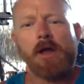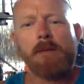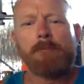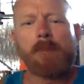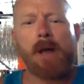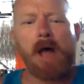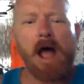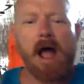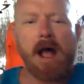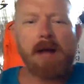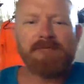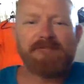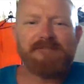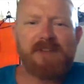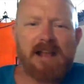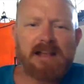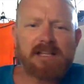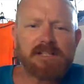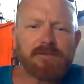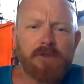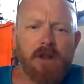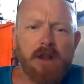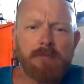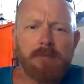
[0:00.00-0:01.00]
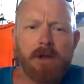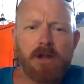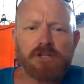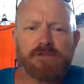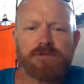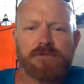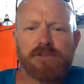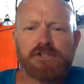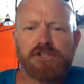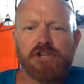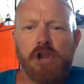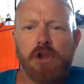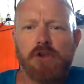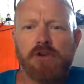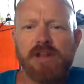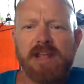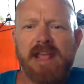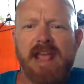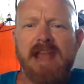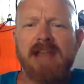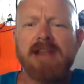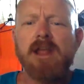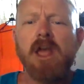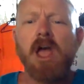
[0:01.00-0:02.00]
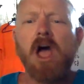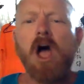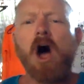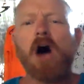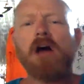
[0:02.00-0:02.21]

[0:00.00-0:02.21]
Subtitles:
But thanks very much for tuning in.